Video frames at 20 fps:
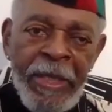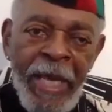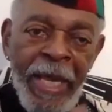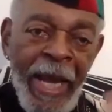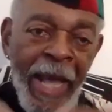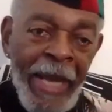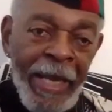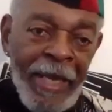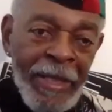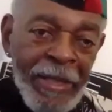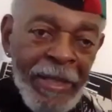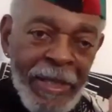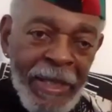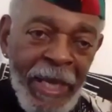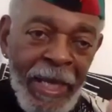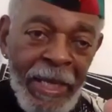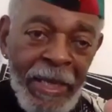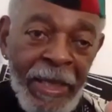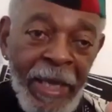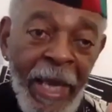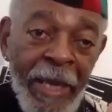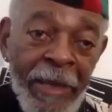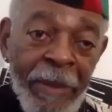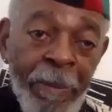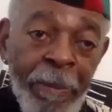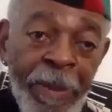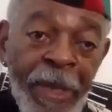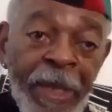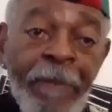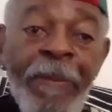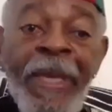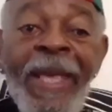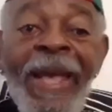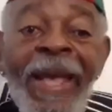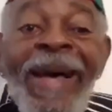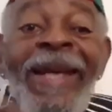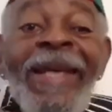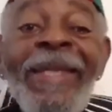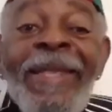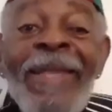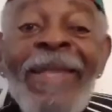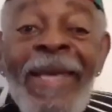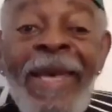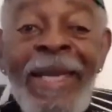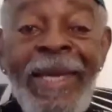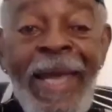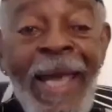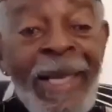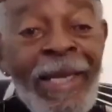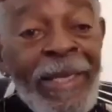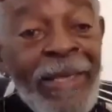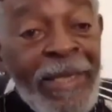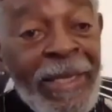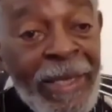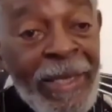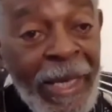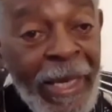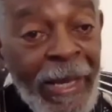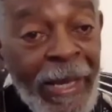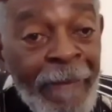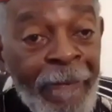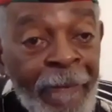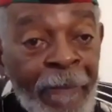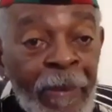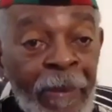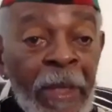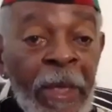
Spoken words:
that I can say. But beyond that, I can say